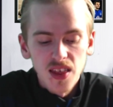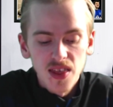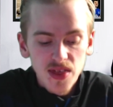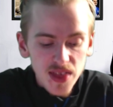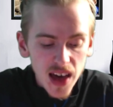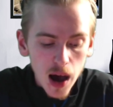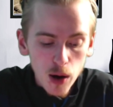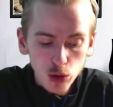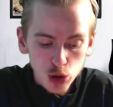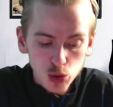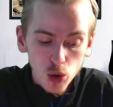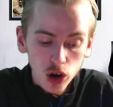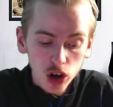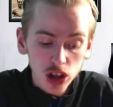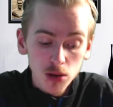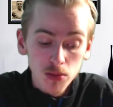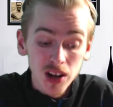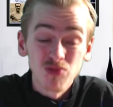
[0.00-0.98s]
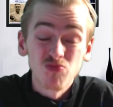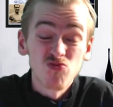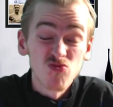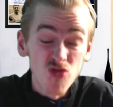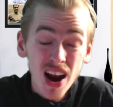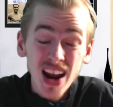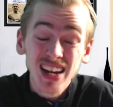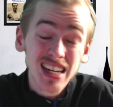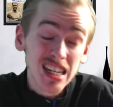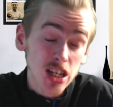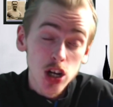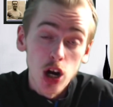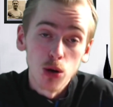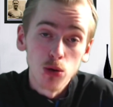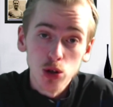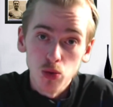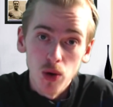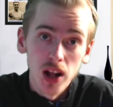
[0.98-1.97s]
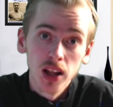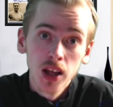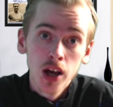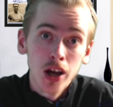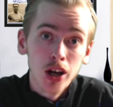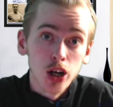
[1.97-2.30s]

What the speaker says: That was one of them, and rightly so as well,